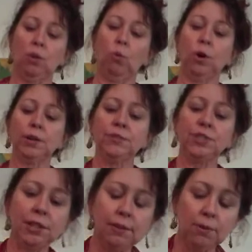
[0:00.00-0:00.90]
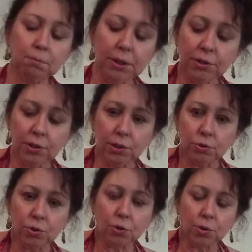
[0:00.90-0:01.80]
One of Stephen
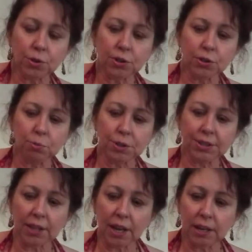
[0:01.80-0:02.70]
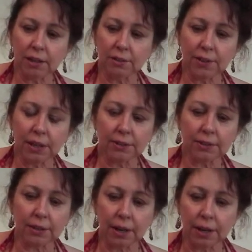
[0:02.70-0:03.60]
Bendanoon's sources was saying
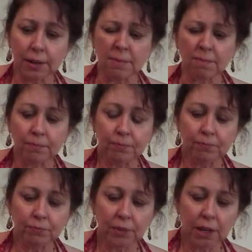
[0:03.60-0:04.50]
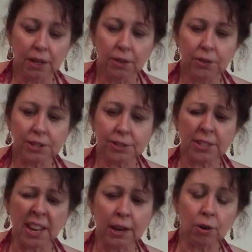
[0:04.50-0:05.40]
that the
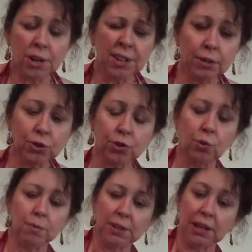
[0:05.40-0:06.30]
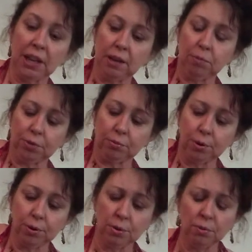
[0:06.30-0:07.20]
Sahara dust storm that came
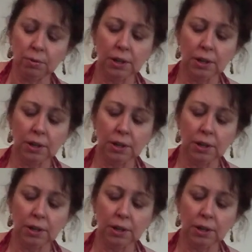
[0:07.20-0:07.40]
through,